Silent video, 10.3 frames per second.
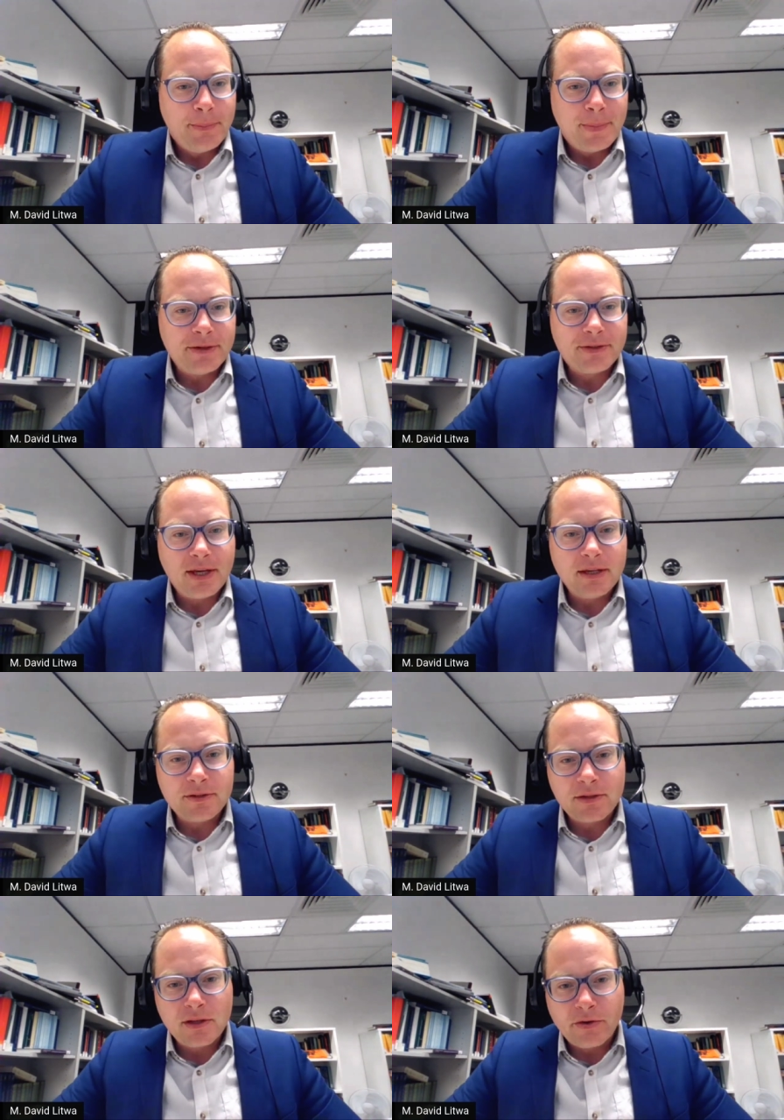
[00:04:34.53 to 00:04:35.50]
Because
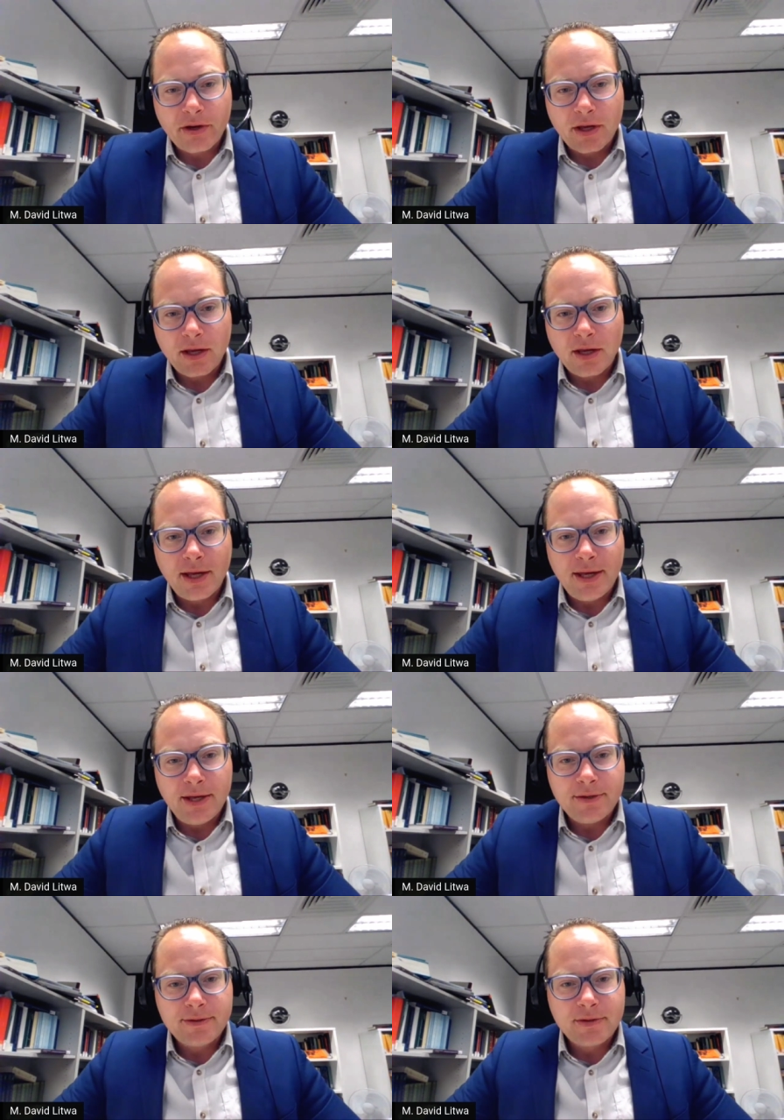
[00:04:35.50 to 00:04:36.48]
his theory
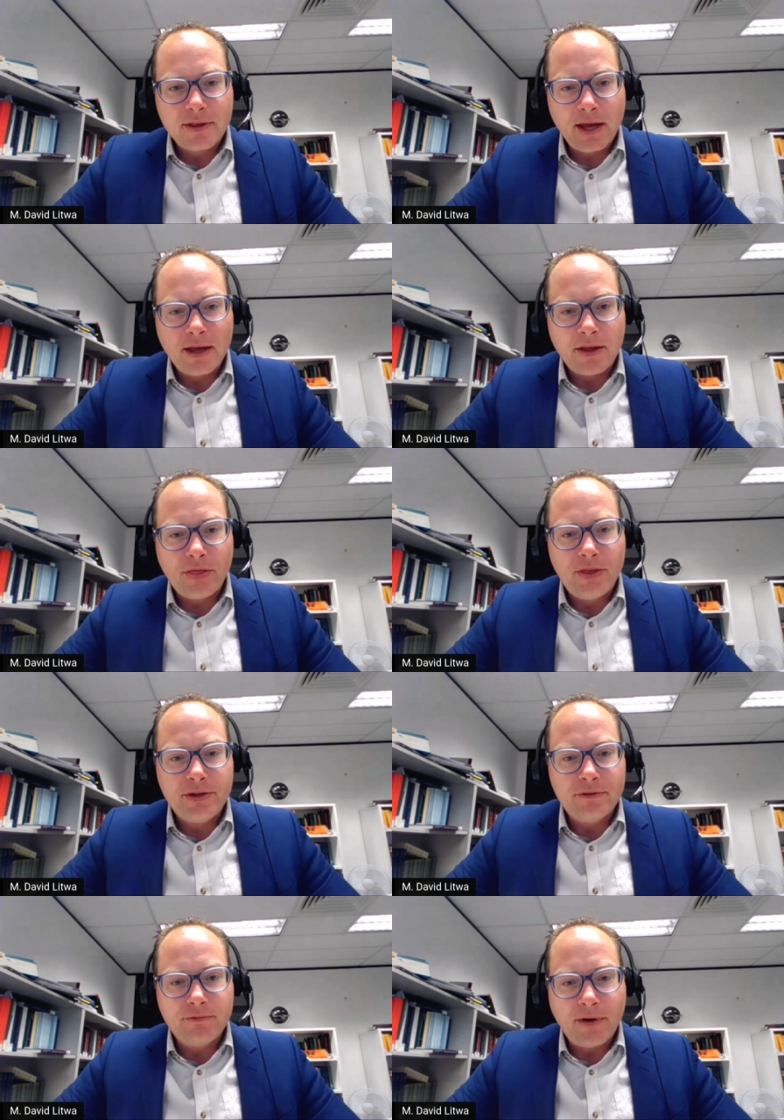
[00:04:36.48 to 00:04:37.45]
is that the
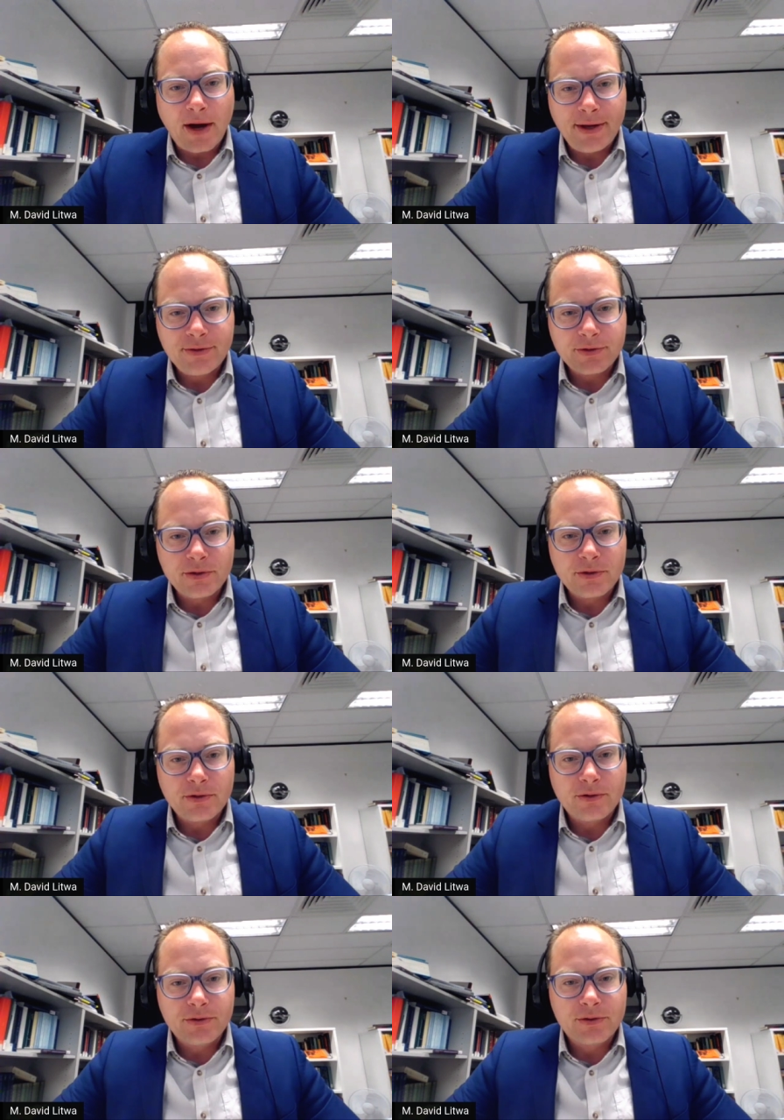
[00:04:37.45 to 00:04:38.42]

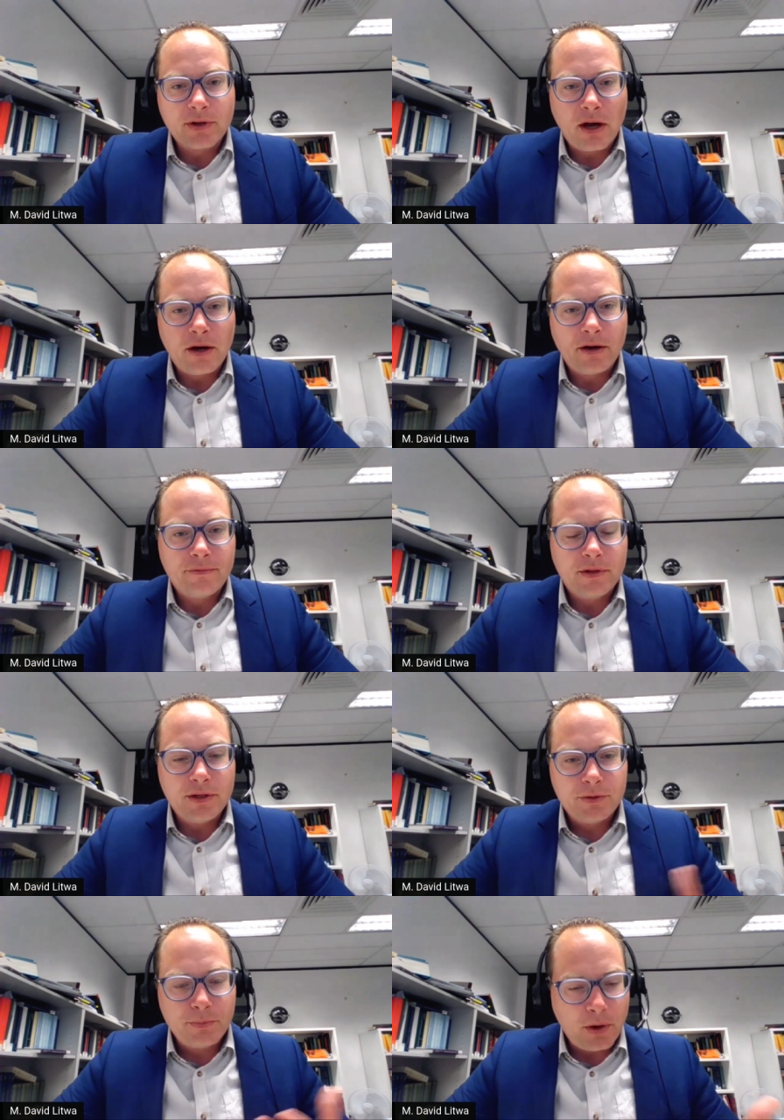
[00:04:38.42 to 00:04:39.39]
devisers of
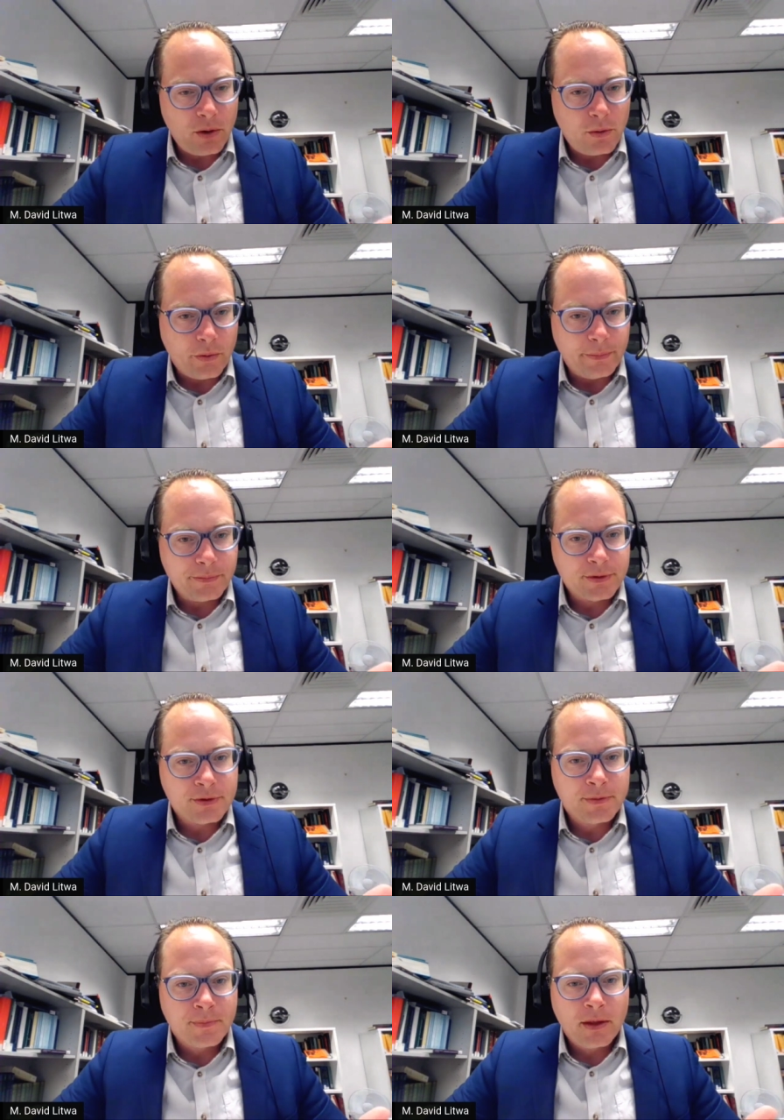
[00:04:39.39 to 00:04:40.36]
these
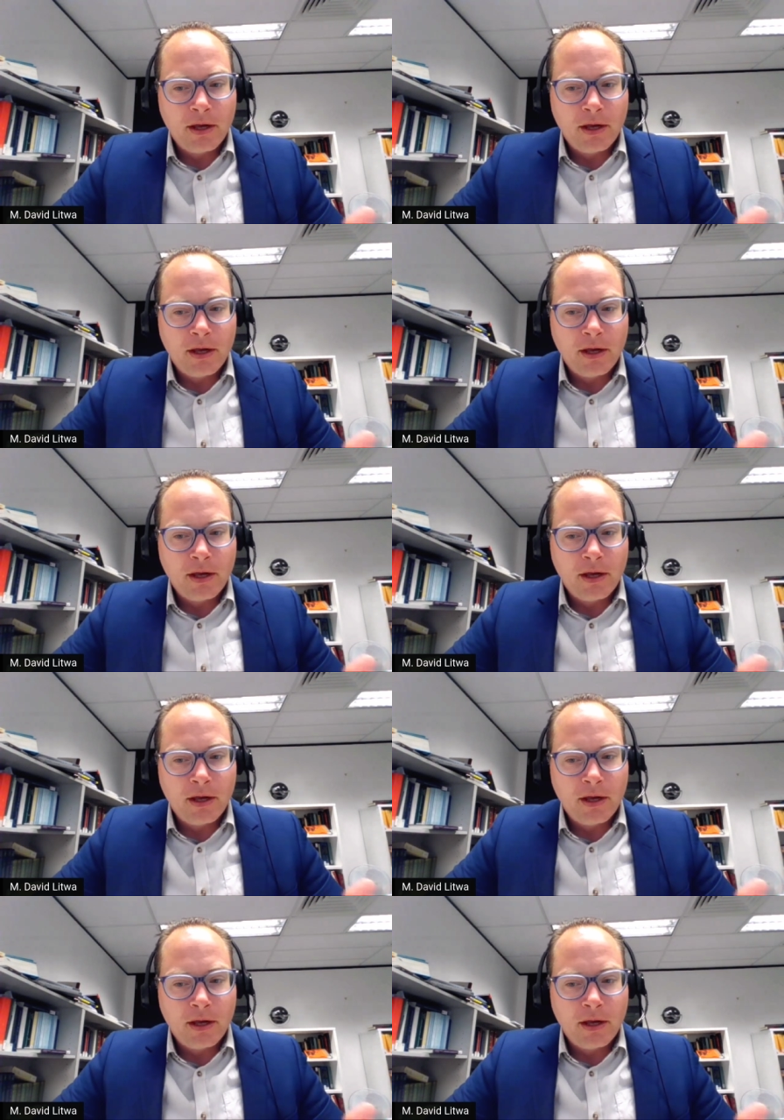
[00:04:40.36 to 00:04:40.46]
poems